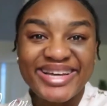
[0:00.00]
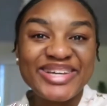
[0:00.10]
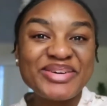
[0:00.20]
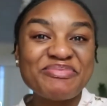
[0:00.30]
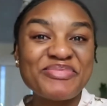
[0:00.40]

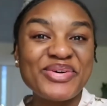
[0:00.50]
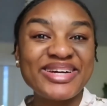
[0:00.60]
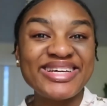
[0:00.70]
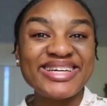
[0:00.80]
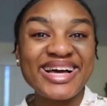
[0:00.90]
Good
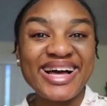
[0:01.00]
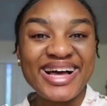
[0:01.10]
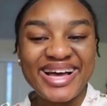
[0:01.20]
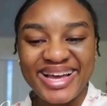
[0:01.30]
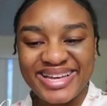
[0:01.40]
morning,
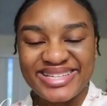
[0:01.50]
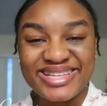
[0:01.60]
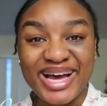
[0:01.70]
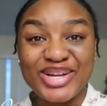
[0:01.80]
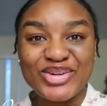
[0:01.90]

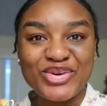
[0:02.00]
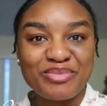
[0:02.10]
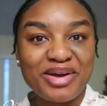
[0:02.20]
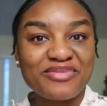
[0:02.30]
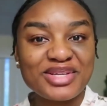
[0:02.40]
guys. I know
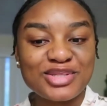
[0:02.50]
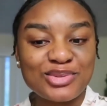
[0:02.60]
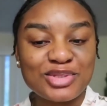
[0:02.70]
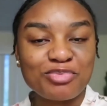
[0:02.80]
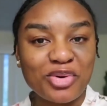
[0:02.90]
my face
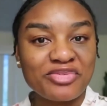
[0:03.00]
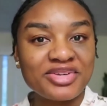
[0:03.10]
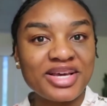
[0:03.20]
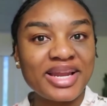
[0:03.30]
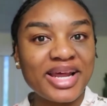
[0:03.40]
looks
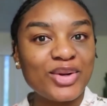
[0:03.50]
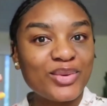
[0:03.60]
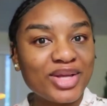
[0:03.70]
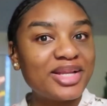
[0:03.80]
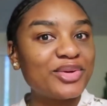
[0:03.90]
puffy and I
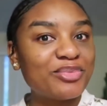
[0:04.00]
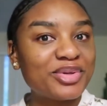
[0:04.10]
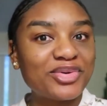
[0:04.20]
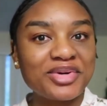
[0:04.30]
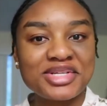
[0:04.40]
look a little
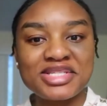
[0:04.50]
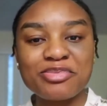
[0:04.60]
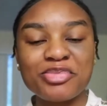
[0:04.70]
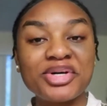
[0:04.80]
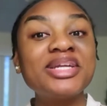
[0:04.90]
bit crazy,
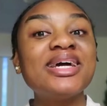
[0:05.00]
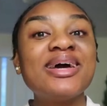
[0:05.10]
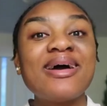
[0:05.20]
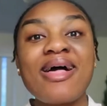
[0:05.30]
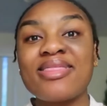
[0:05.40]
but
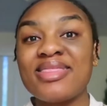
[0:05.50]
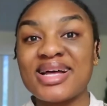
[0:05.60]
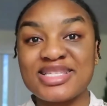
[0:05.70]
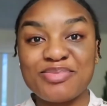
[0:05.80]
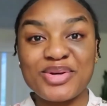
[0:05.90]

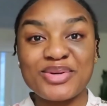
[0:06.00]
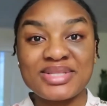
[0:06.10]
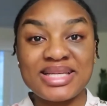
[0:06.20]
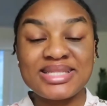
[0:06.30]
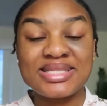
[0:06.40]
that's
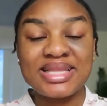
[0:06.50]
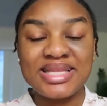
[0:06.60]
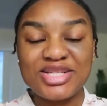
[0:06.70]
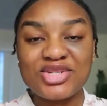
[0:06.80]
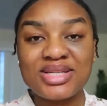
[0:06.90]
because it's
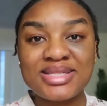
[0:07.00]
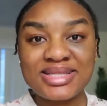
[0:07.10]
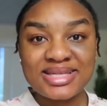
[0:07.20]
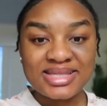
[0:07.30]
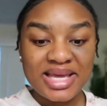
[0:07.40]
literally
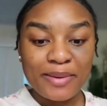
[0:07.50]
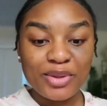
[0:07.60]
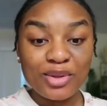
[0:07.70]
6 a.m.